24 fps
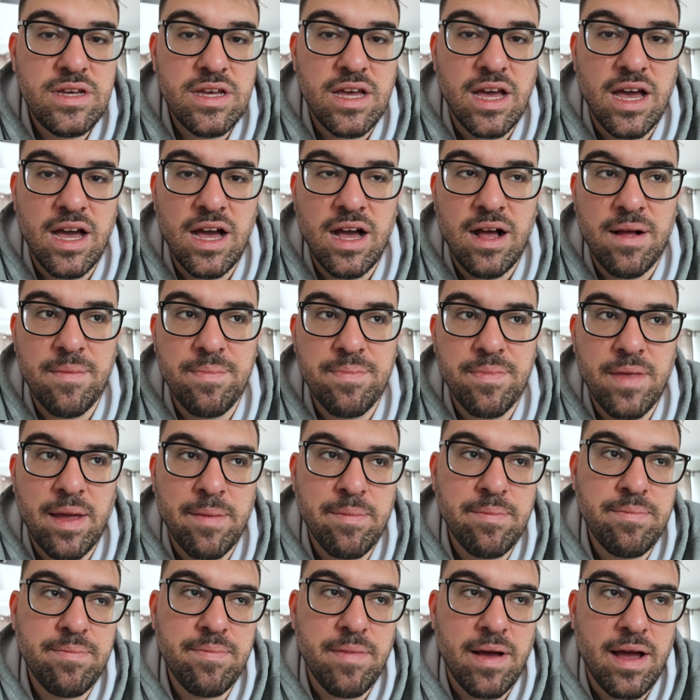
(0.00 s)

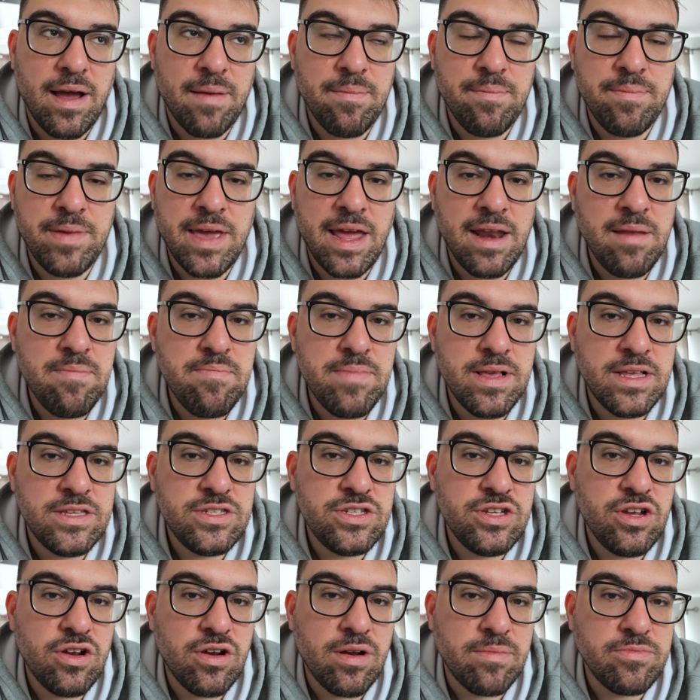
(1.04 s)
I'm getting
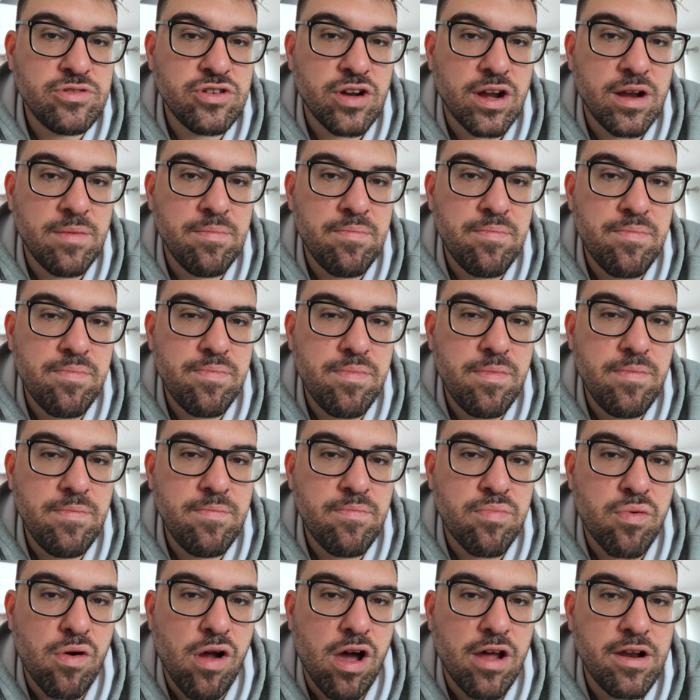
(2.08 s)
busier and I'm trying to
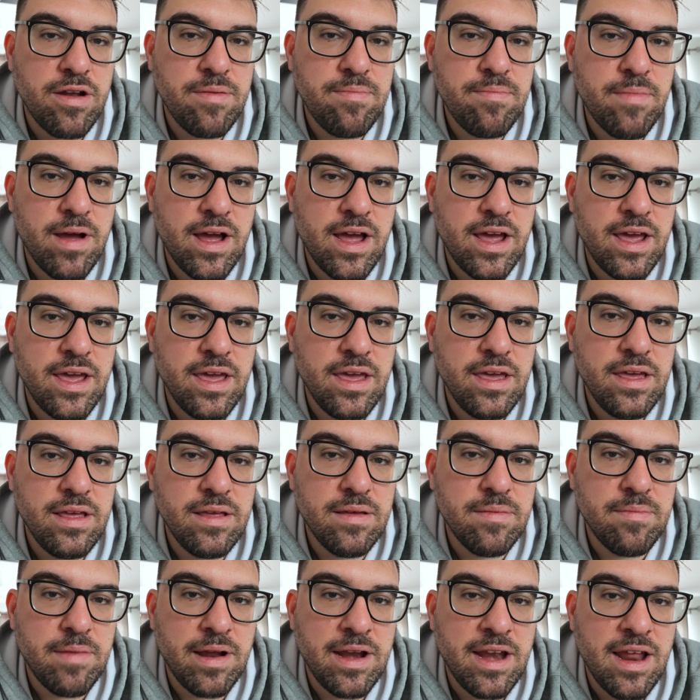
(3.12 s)
broaden my
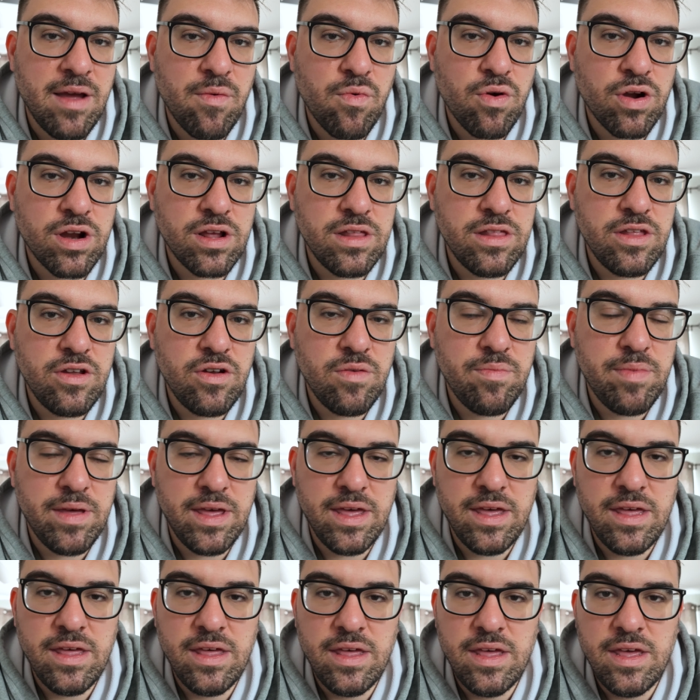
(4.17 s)
network a little
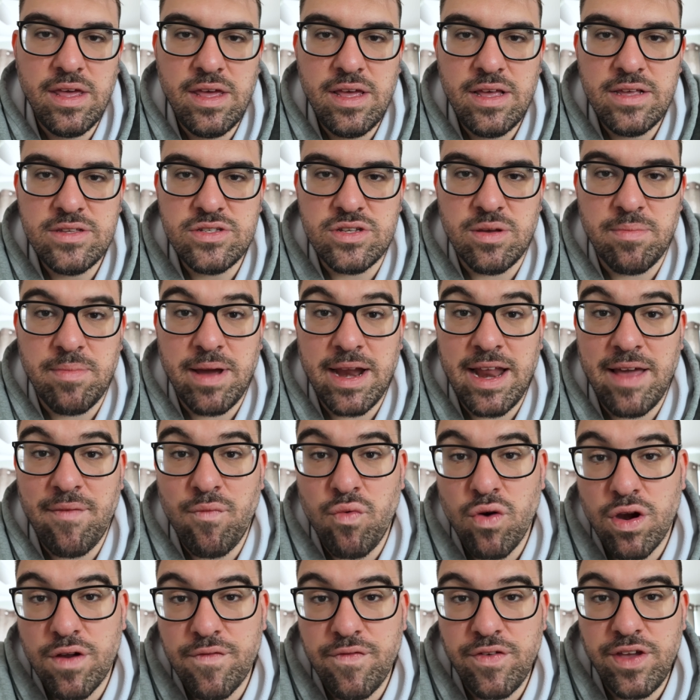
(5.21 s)
bit. So I might have
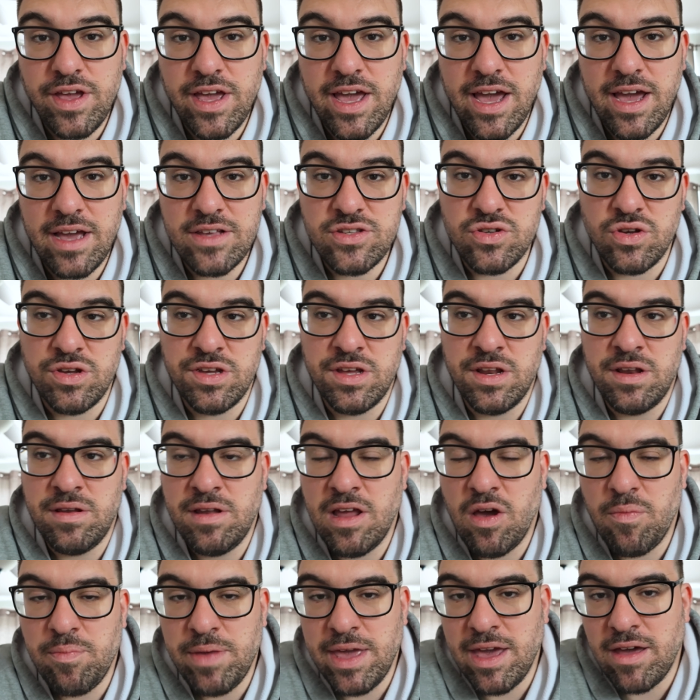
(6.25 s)
work for you guys, or you can
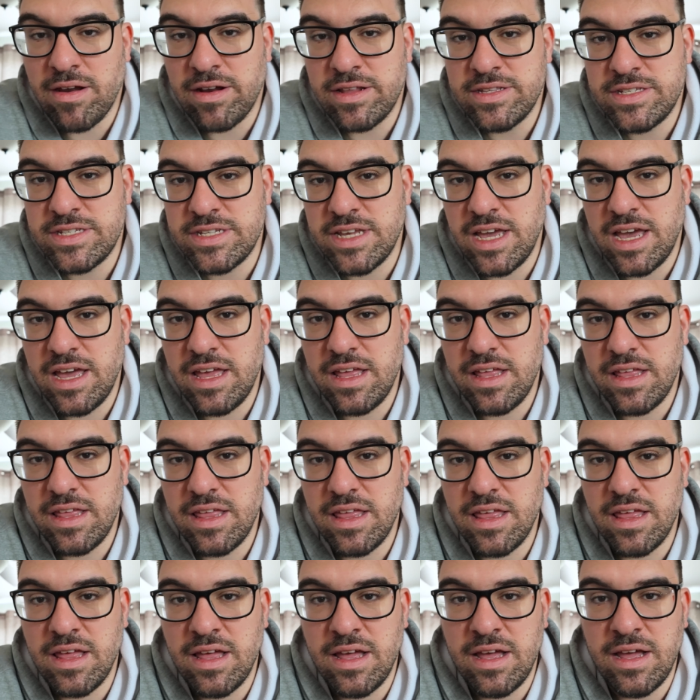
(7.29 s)
help me out on set.
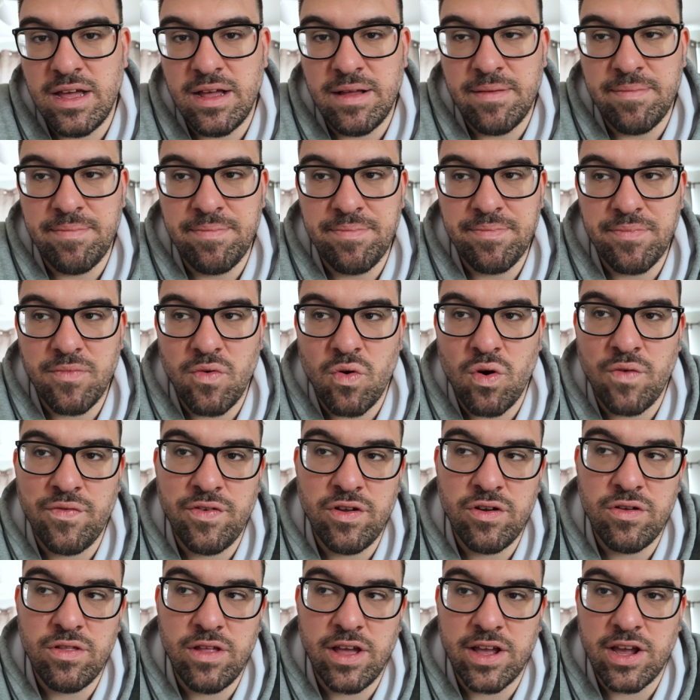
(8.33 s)
Or if
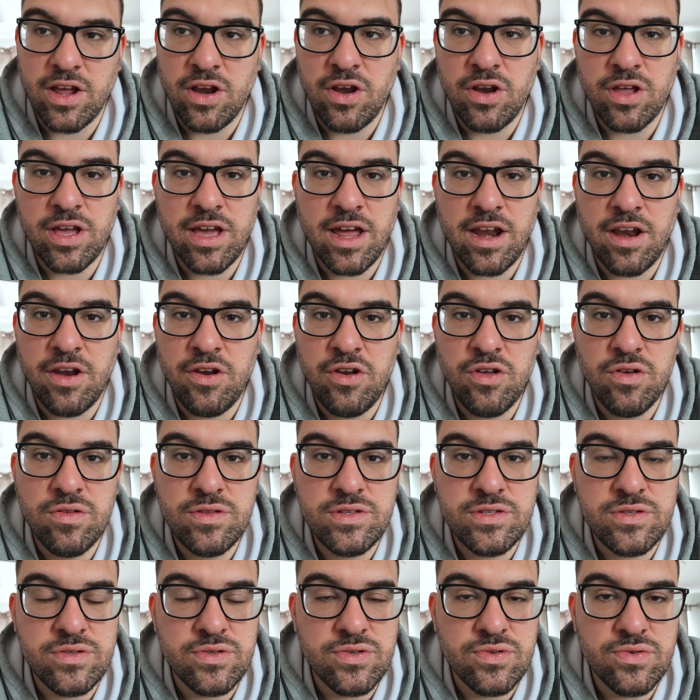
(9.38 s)
you're like kind of new
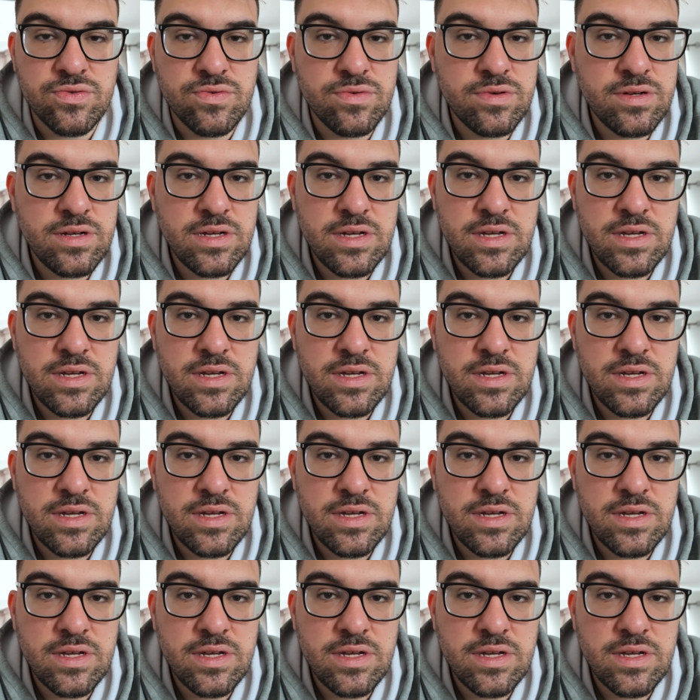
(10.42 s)
to